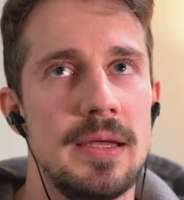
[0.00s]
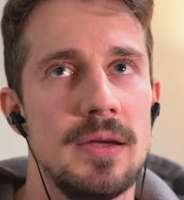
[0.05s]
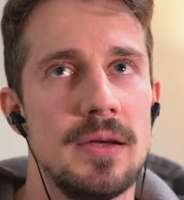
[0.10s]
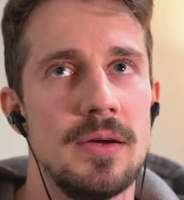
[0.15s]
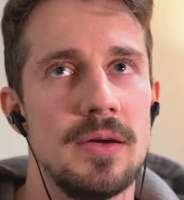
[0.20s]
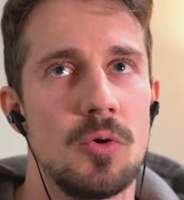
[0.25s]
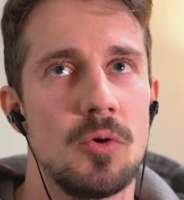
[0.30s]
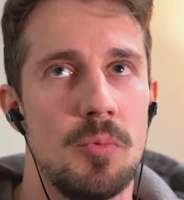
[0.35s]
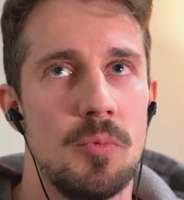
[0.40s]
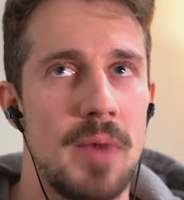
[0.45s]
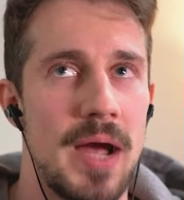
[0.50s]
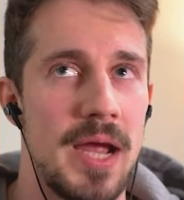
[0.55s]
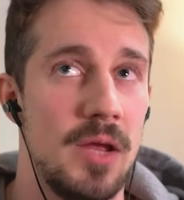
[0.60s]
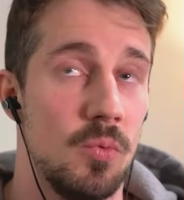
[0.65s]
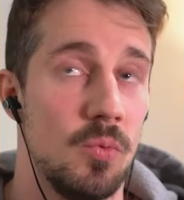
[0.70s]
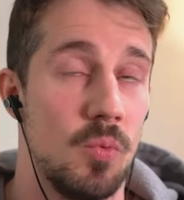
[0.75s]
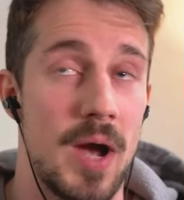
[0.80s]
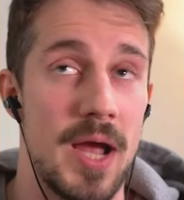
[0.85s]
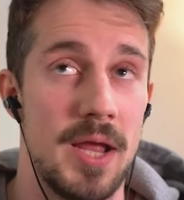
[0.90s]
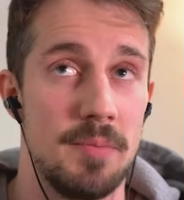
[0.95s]
or
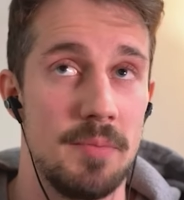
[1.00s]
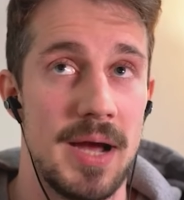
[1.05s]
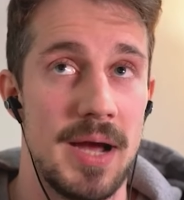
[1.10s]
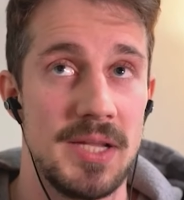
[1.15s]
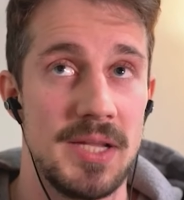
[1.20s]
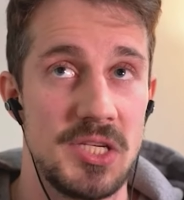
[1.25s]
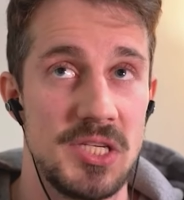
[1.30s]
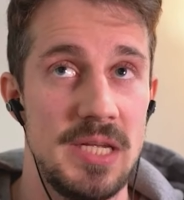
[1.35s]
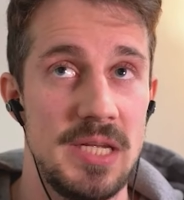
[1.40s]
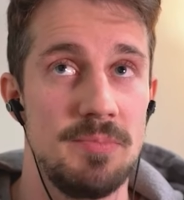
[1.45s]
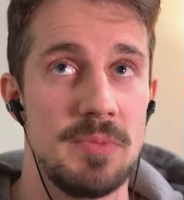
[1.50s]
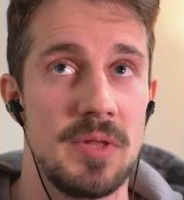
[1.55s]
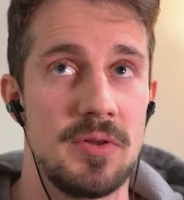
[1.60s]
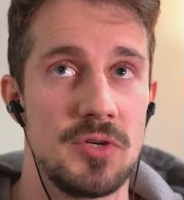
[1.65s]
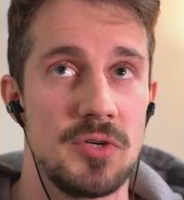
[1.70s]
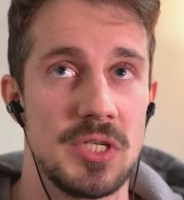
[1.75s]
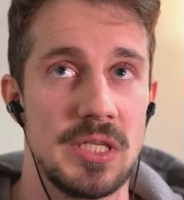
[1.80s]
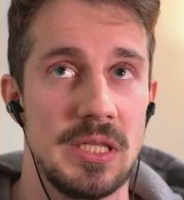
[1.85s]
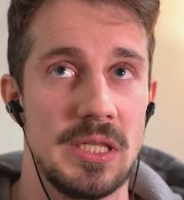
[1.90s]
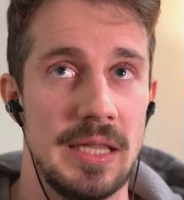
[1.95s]
why it might seem that
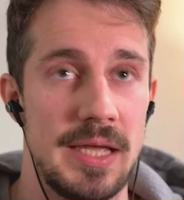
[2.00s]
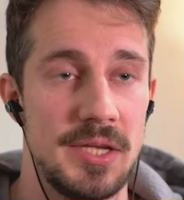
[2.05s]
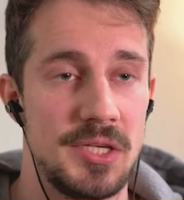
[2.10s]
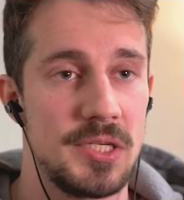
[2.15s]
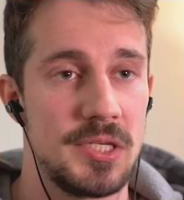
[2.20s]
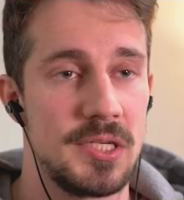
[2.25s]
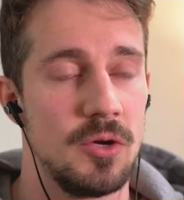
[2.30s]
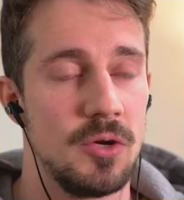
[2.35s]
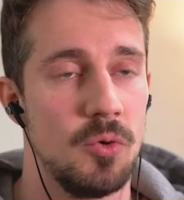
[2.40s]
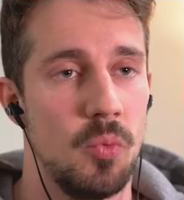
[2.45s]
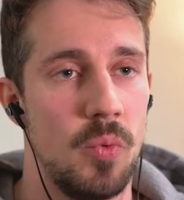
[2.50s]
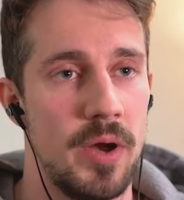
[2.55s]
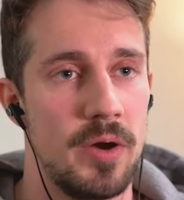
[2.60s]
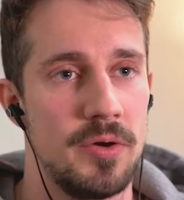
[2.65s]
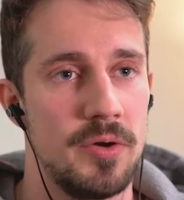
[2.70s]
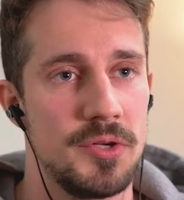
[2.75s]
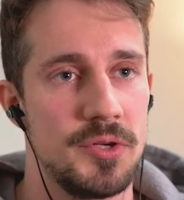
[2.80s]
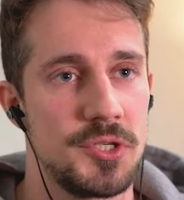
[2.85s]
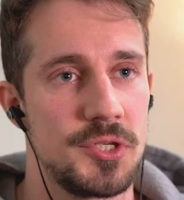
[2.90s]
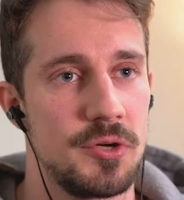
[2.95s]
there's less
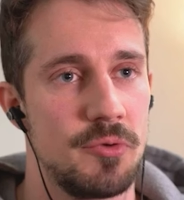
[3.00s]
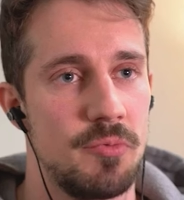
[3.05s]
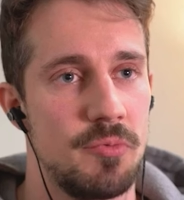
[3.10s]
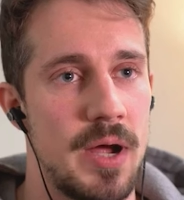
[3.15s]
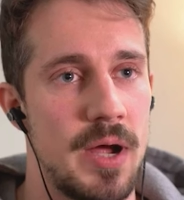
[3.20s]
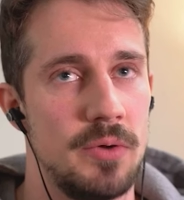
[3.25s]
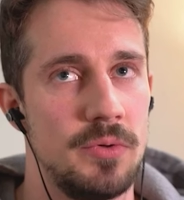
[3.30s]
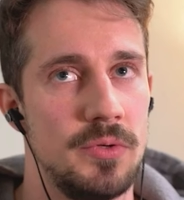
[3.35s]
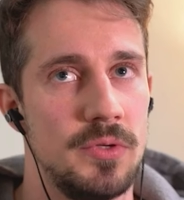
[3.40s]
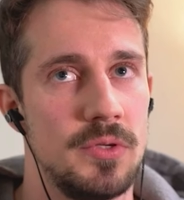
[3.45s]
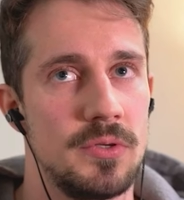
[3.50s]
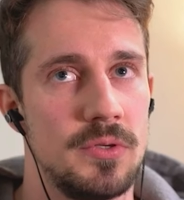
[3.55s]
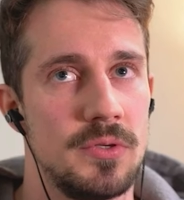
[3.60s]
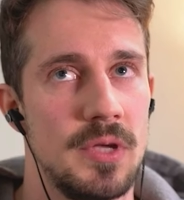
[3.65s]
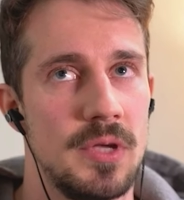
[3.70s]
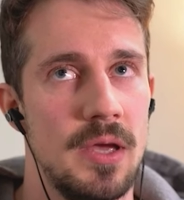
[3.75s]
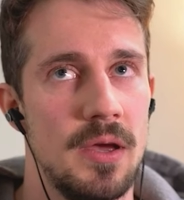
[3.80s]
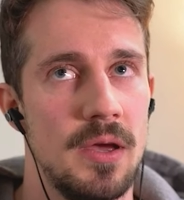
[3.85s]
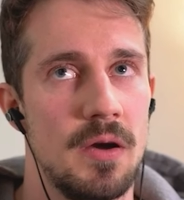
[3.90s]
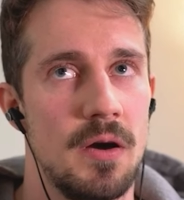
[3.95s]
awareness around
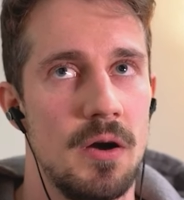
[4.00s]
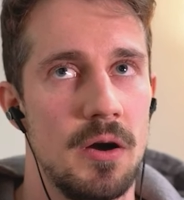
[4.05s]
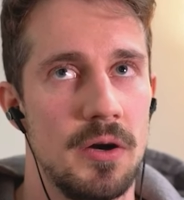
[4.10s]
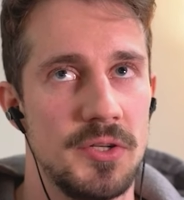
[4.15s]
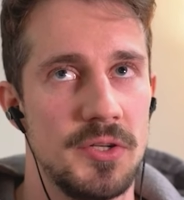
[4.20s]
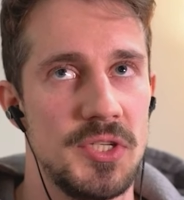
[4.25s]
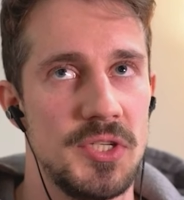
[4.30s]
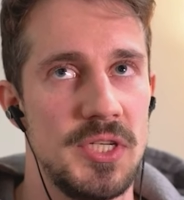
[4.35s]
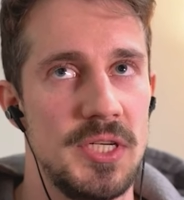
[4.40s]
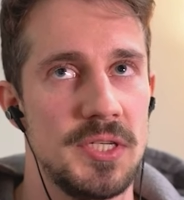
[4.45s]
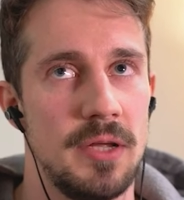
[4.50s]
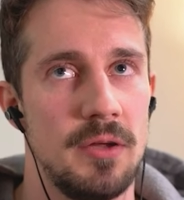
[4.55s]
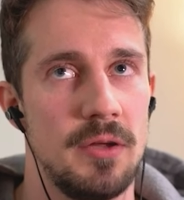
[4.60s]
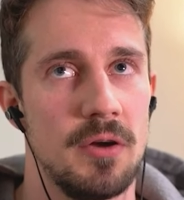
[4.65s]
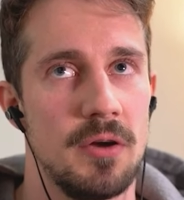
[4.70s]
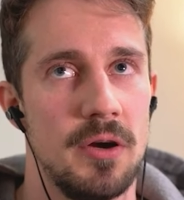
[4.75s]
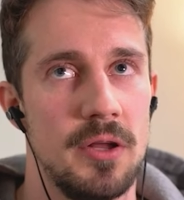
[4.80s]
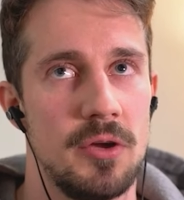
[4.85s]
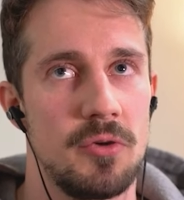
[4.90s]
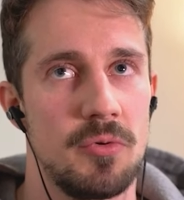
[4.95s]
heart disease and
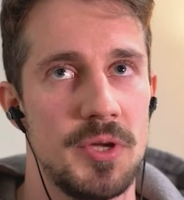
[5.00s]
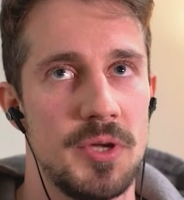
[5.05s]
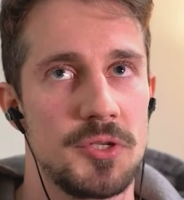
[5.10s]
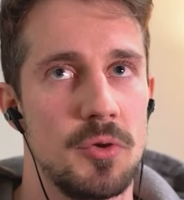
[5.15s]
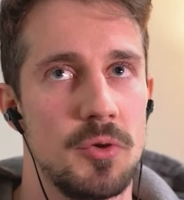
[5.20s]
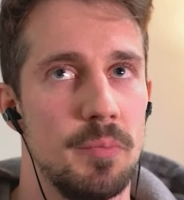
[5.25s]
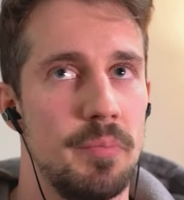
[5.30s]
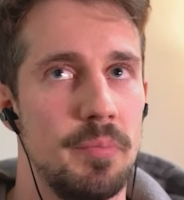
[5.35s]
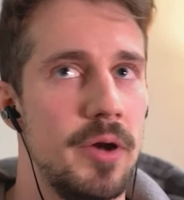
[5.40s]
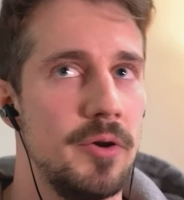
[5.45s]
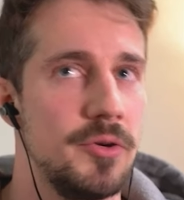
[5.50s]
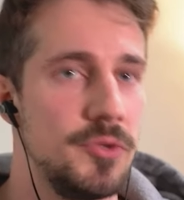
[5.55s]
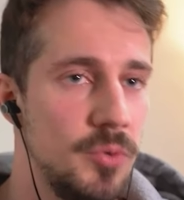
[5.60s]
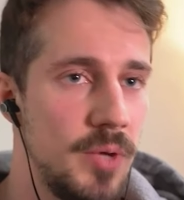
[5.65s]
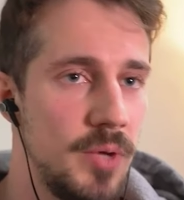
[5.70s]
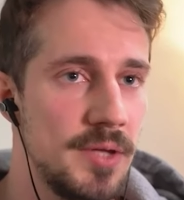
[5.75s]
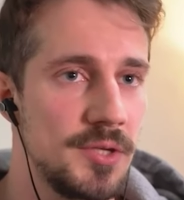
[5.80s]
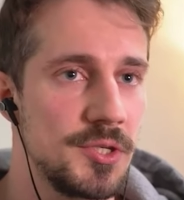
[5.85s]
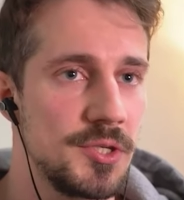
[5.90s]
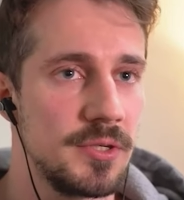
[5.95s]
cardiac arrest compared to
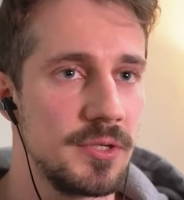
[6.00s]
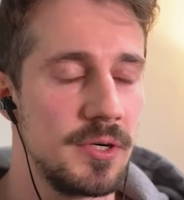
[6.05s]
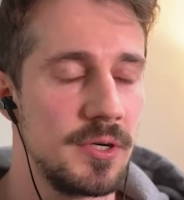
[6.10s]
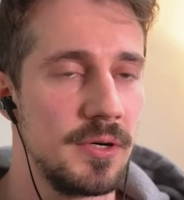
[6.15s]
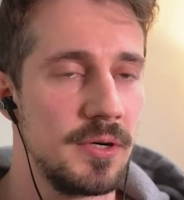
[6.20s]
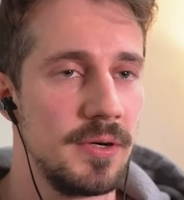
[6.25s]
cancer?